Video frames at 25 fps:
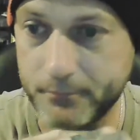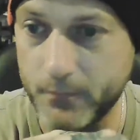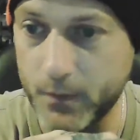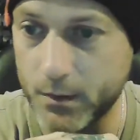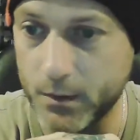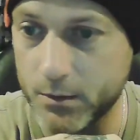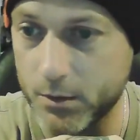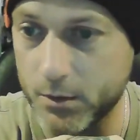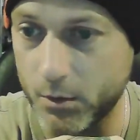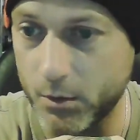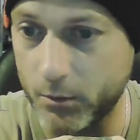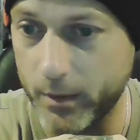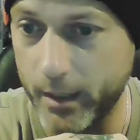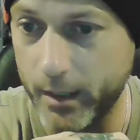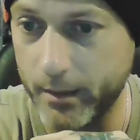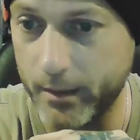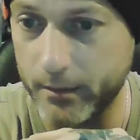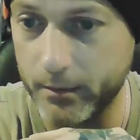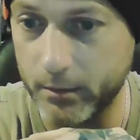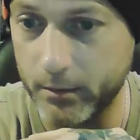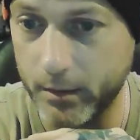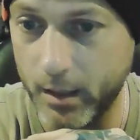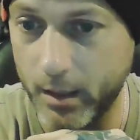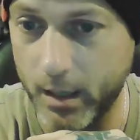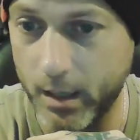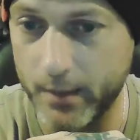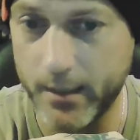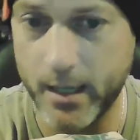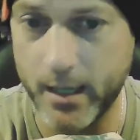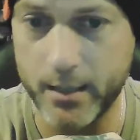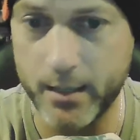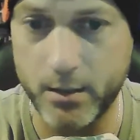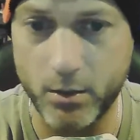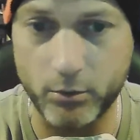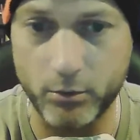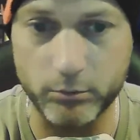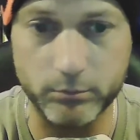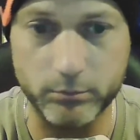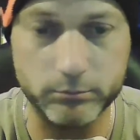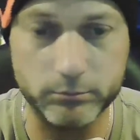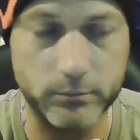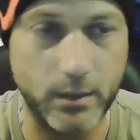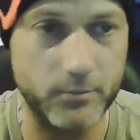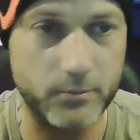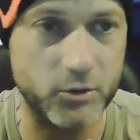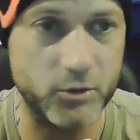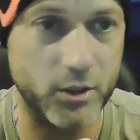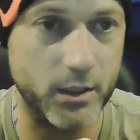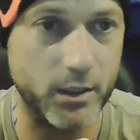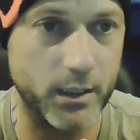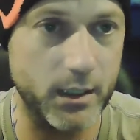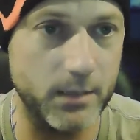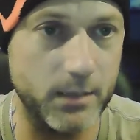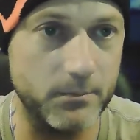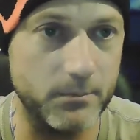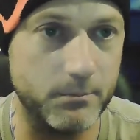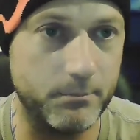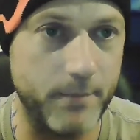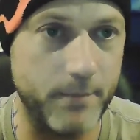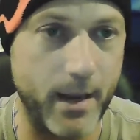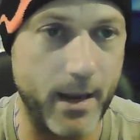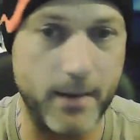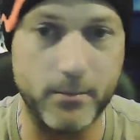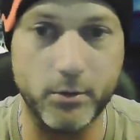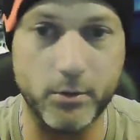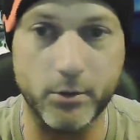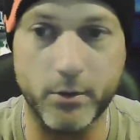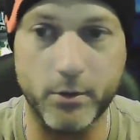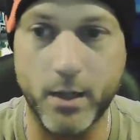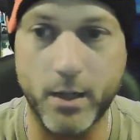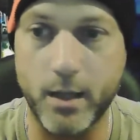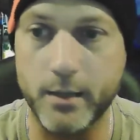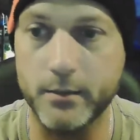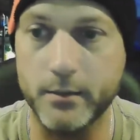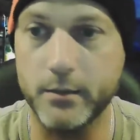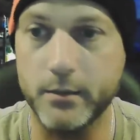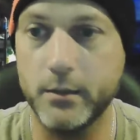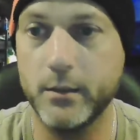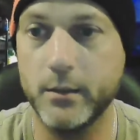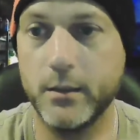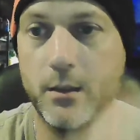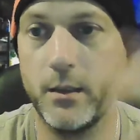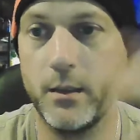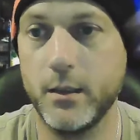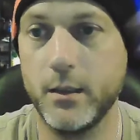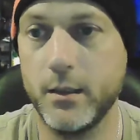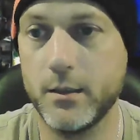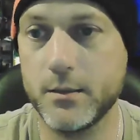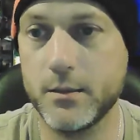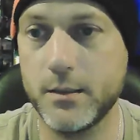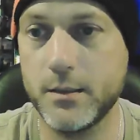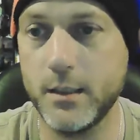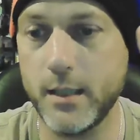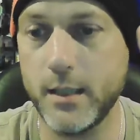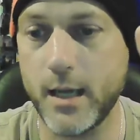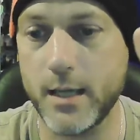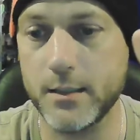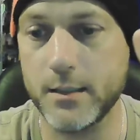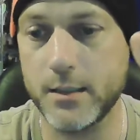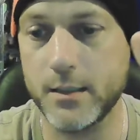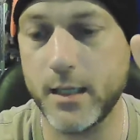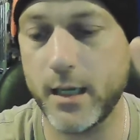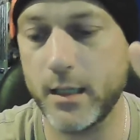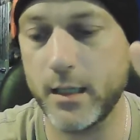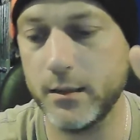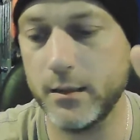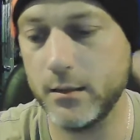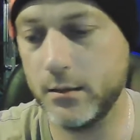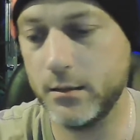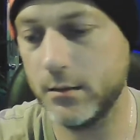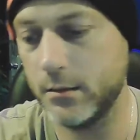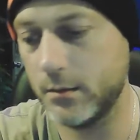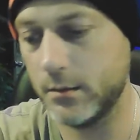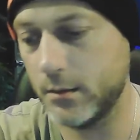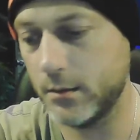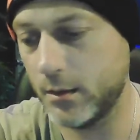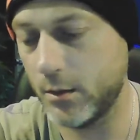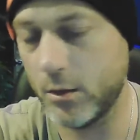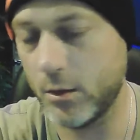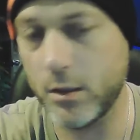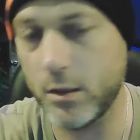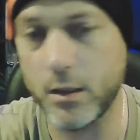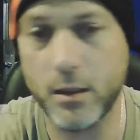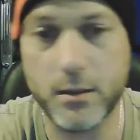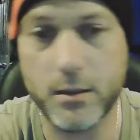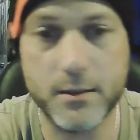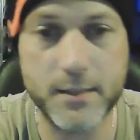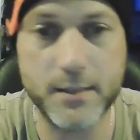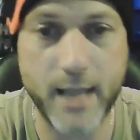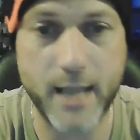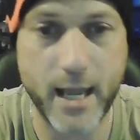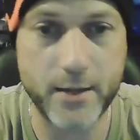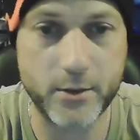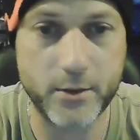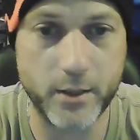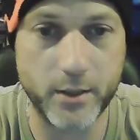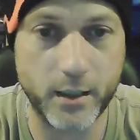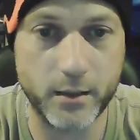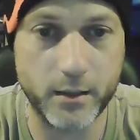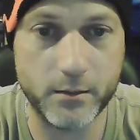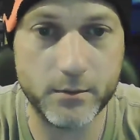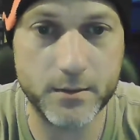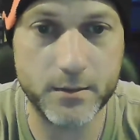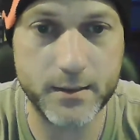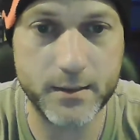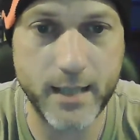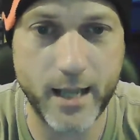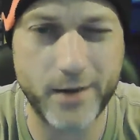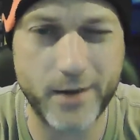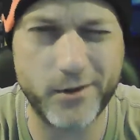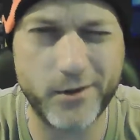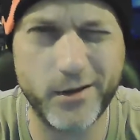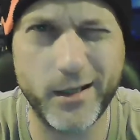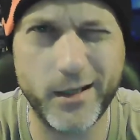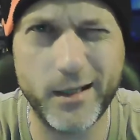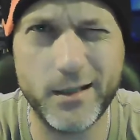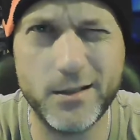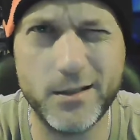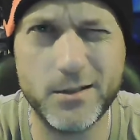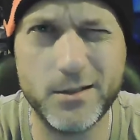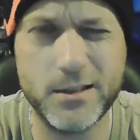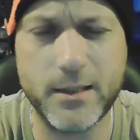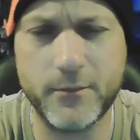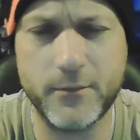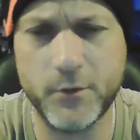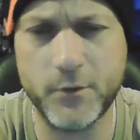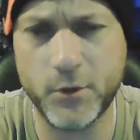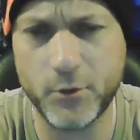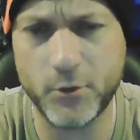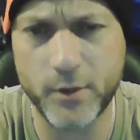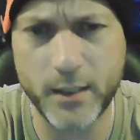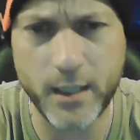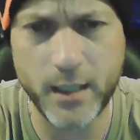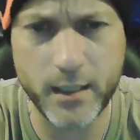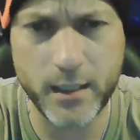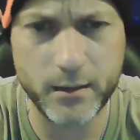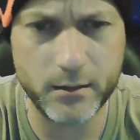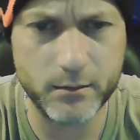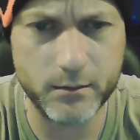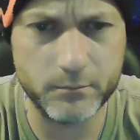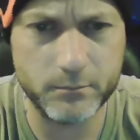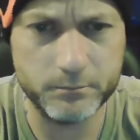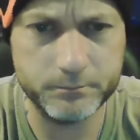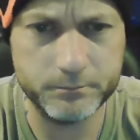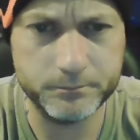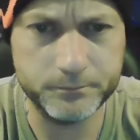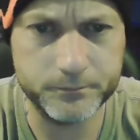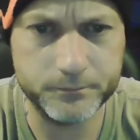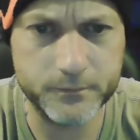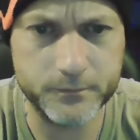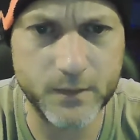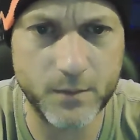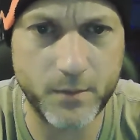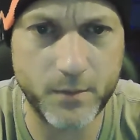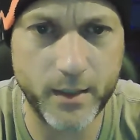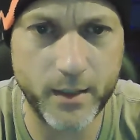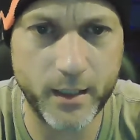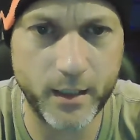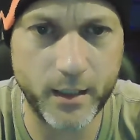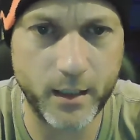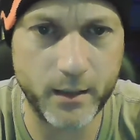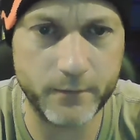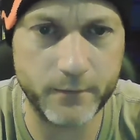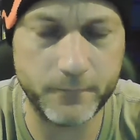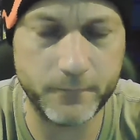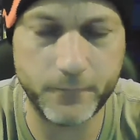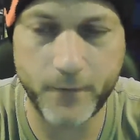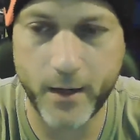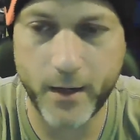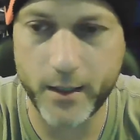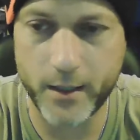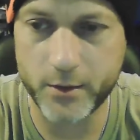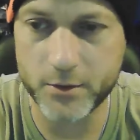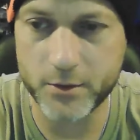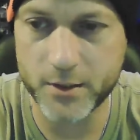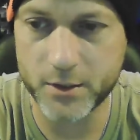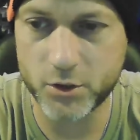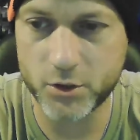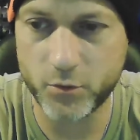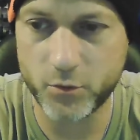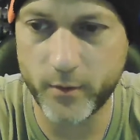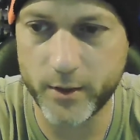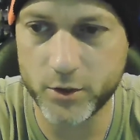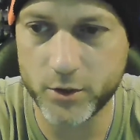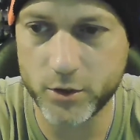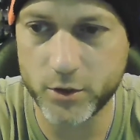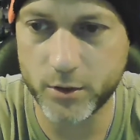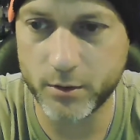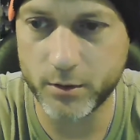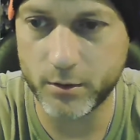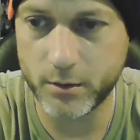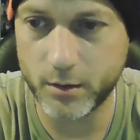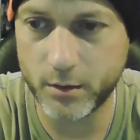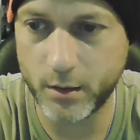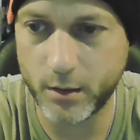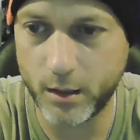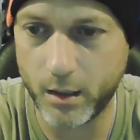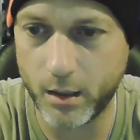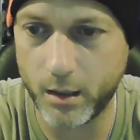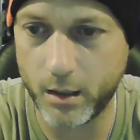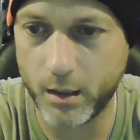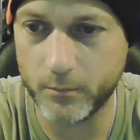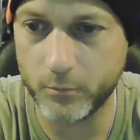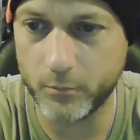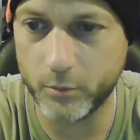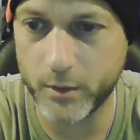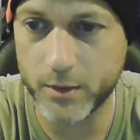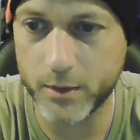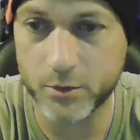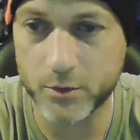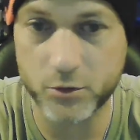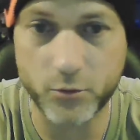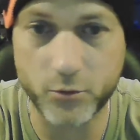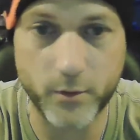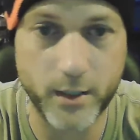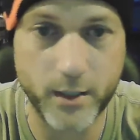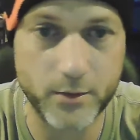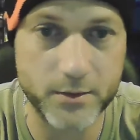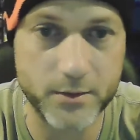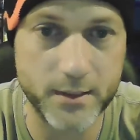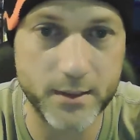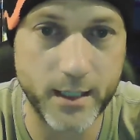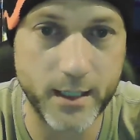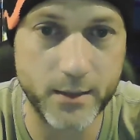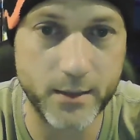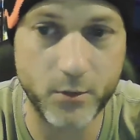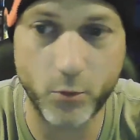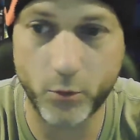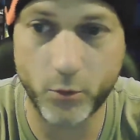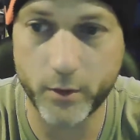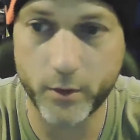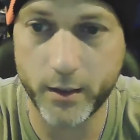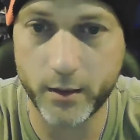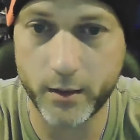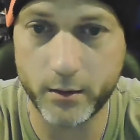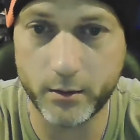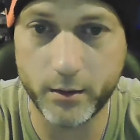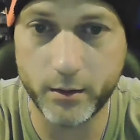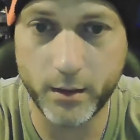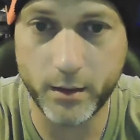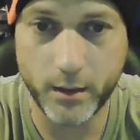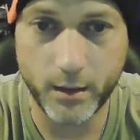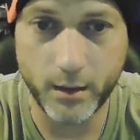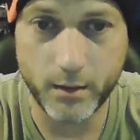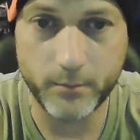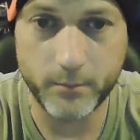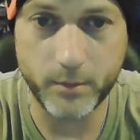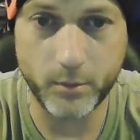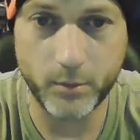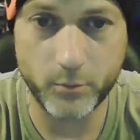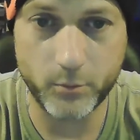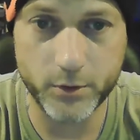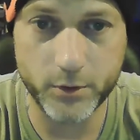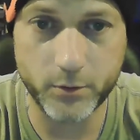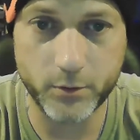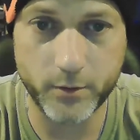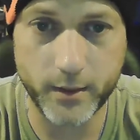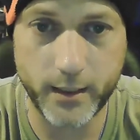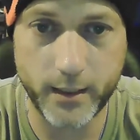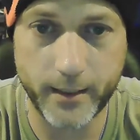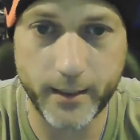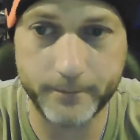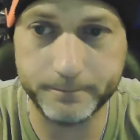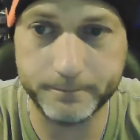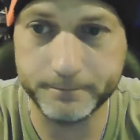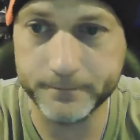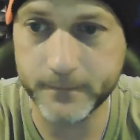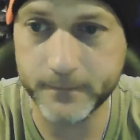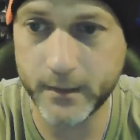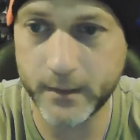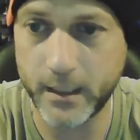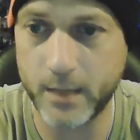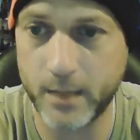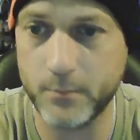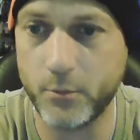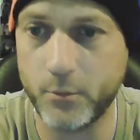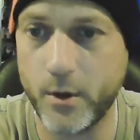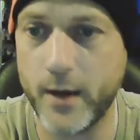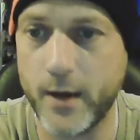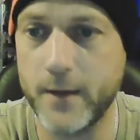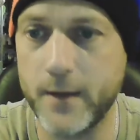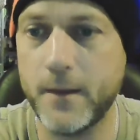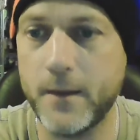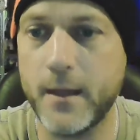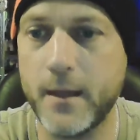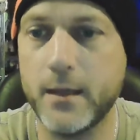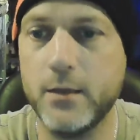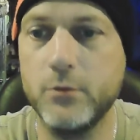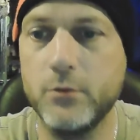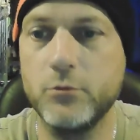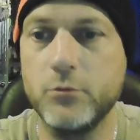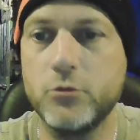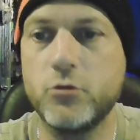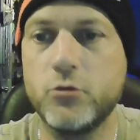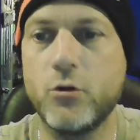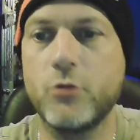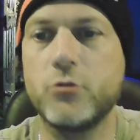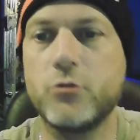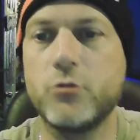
So, yeah. On that note, I'm just going to keep babbling on. See you guys again Saturday, 7:38, depending on fire situation. We'll either do it outside or here, but we'll do it again. Again, Brian, thank you. Drone